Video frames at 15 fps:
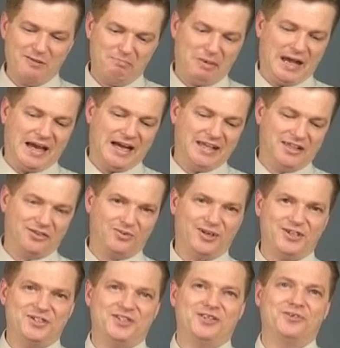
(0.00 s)
pad the
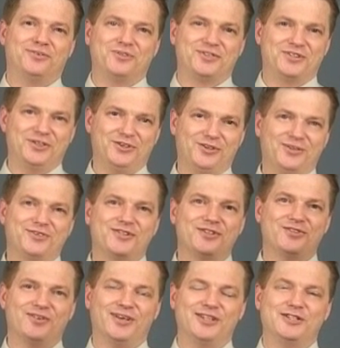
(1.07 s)
rest out with zeros,
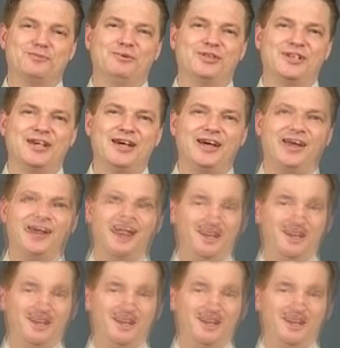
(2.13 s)
and transmit that.